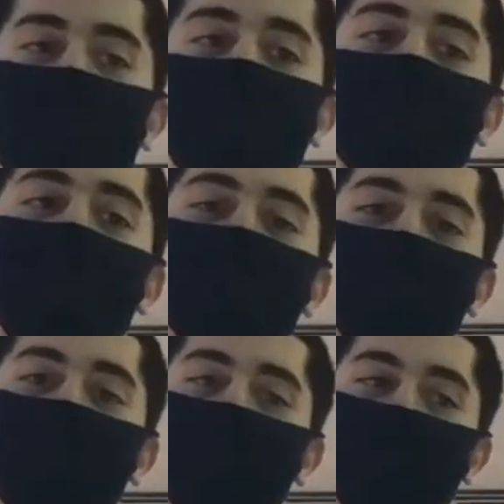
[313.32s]
And the
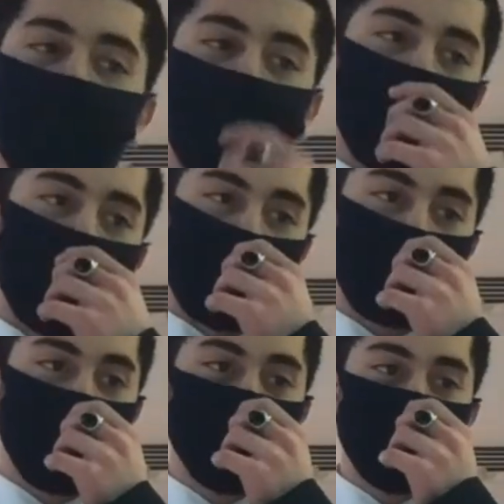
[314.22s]
gases inside the
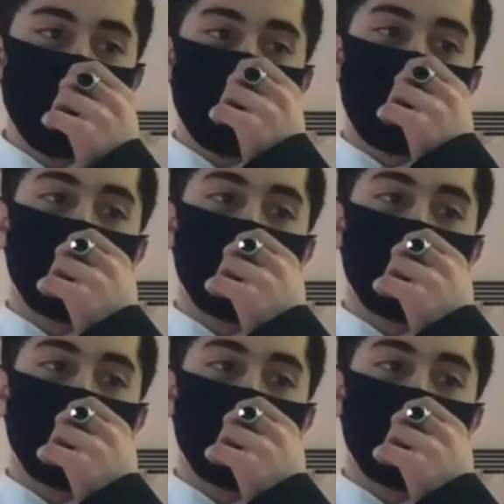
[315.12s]
lungs. Now